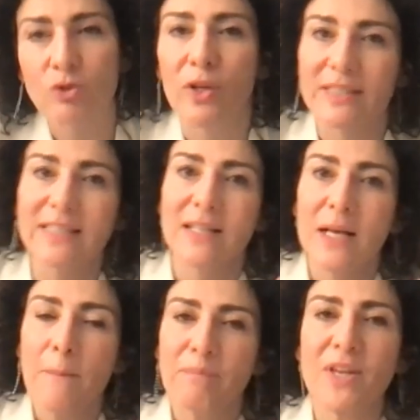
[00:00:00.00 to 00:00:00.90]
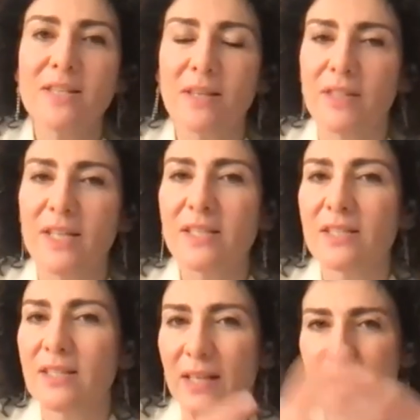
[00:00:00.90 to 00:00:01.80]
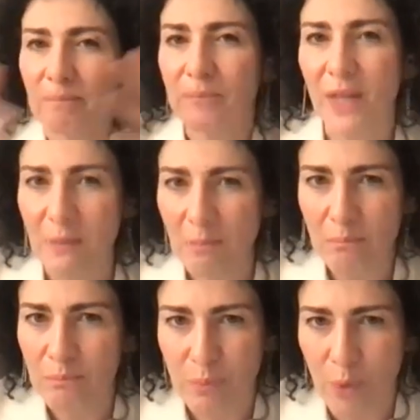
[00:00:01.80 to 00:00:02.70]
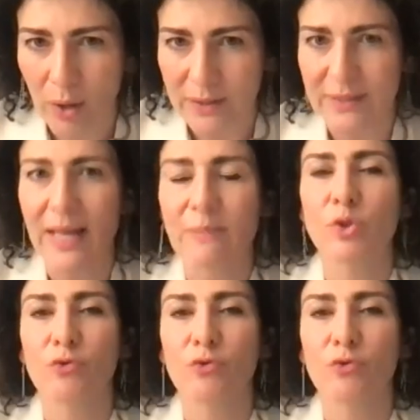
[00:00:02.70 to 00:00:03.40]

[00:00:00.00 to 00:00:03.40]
So at this is a, in broader terms.